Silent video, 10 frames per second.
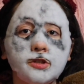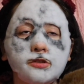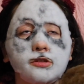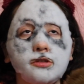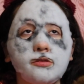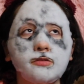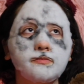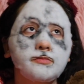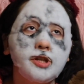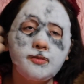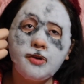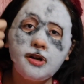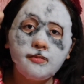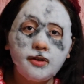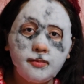So take
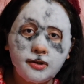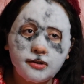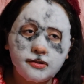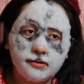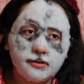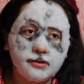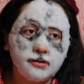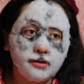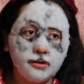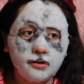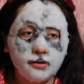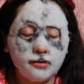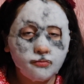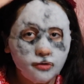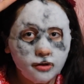pride in my appearance,
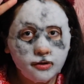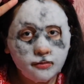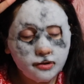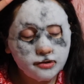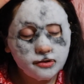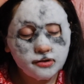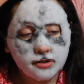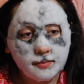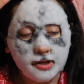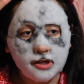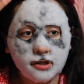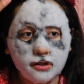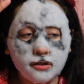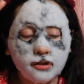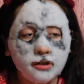knowing when to
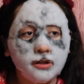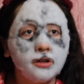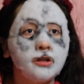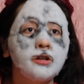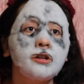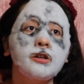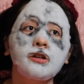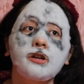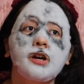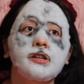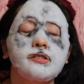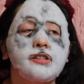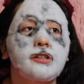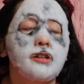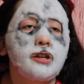speak, as
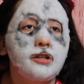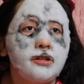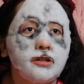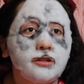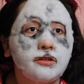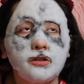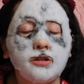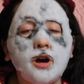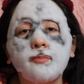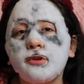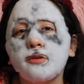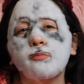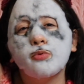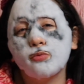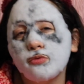in like not
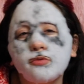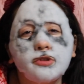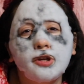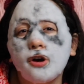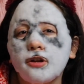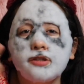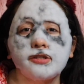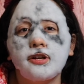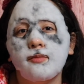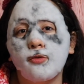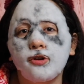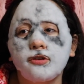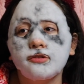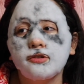being brutally honest anymore.